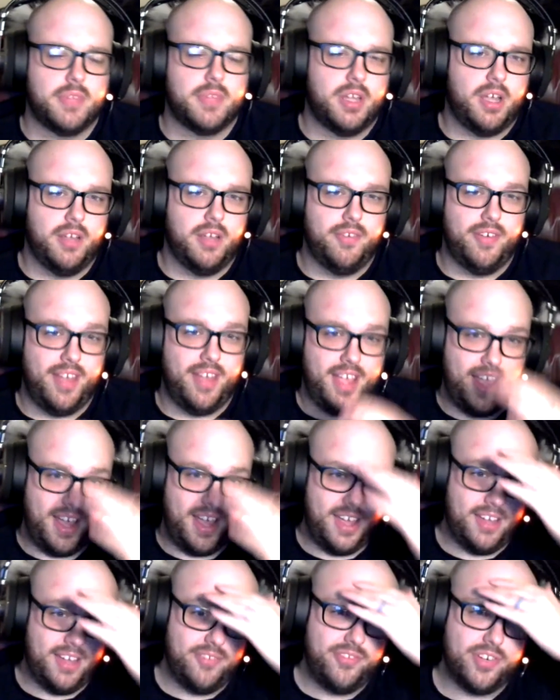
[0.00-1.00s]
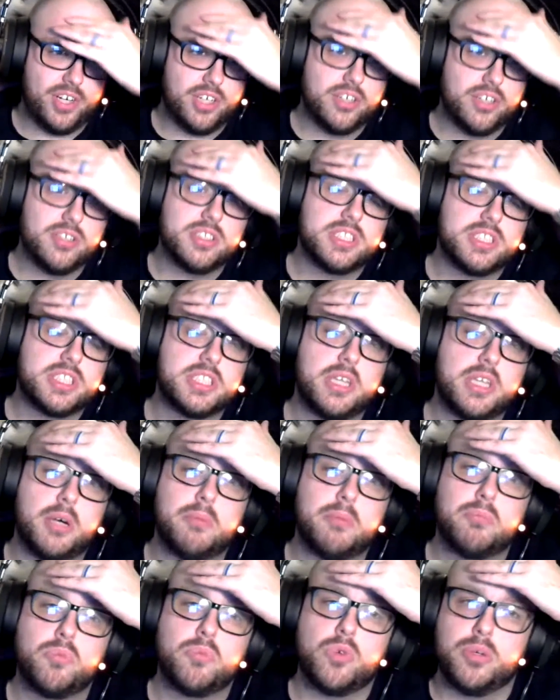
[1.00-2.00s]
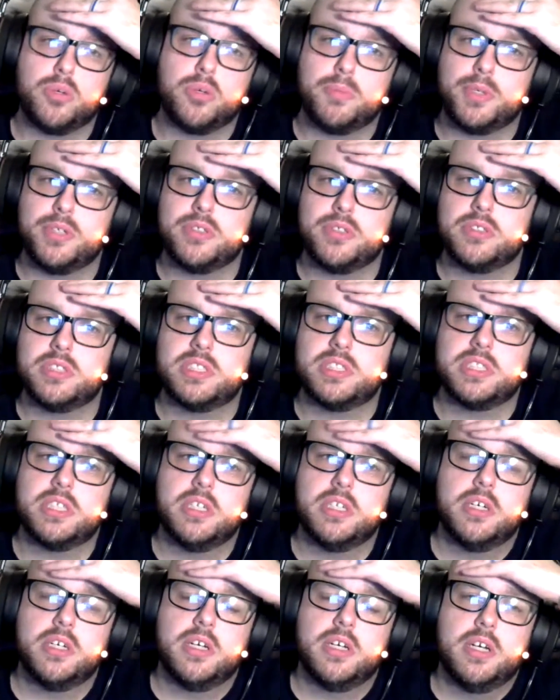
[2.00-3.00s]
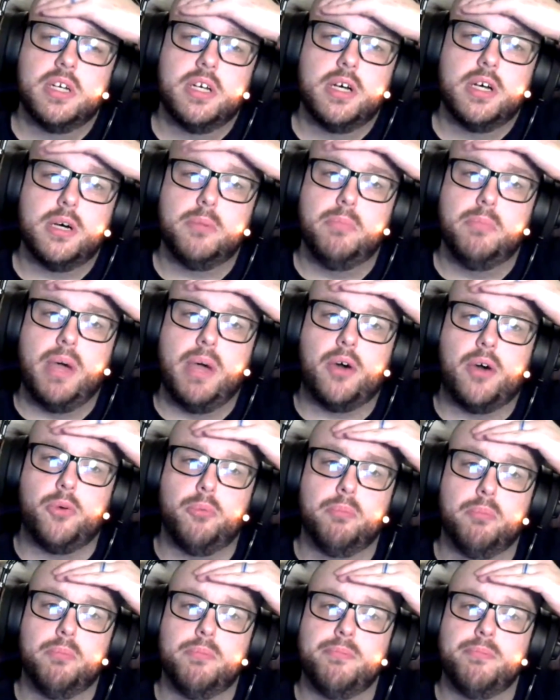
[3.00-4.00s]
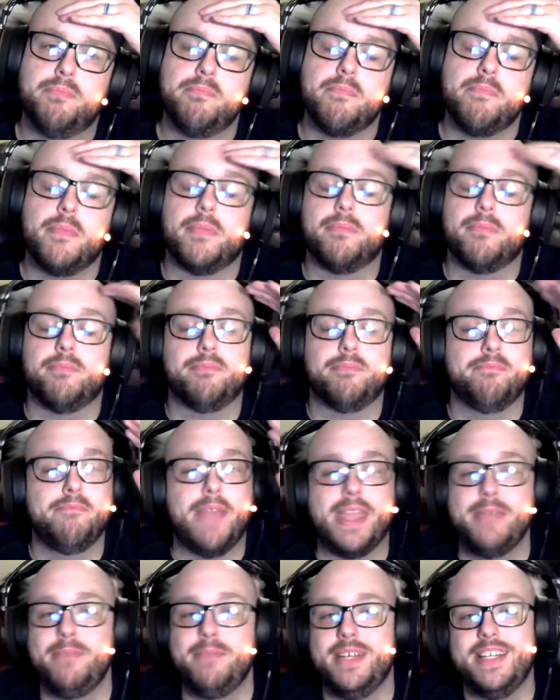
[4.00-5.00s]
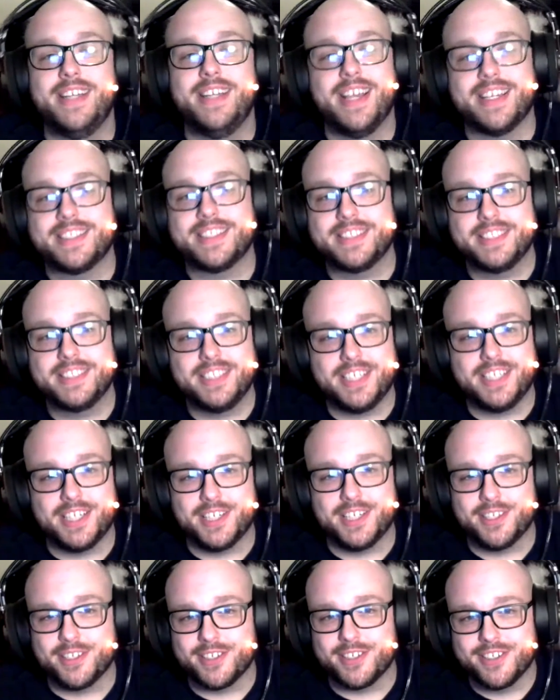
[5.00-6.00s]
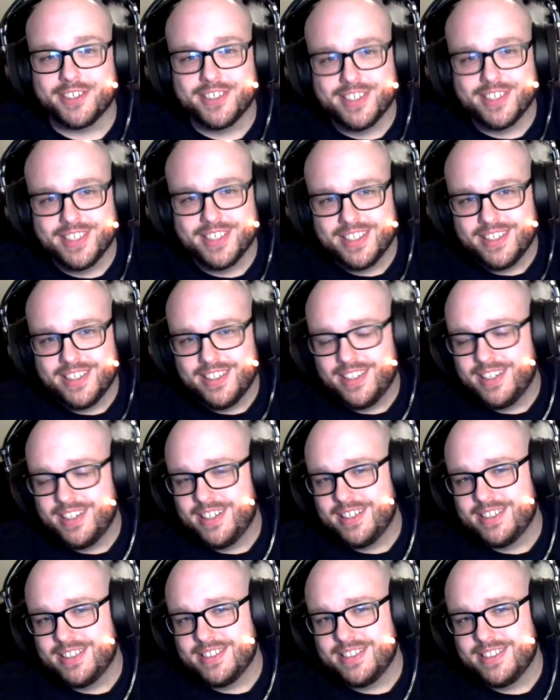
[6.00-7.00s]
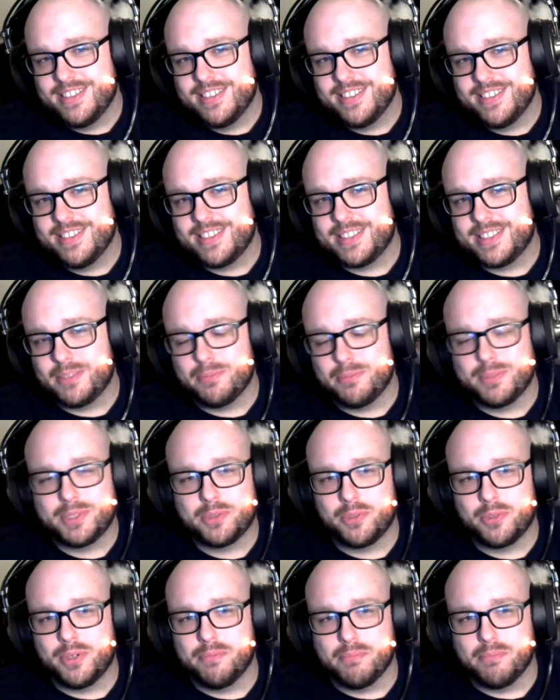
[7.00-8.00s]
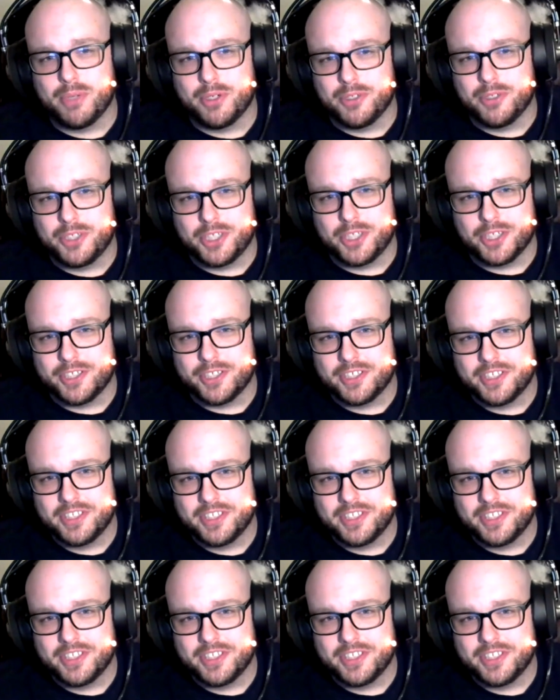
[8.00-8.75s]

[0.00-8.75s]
have heard some rumors about maybe next year some sort of merger.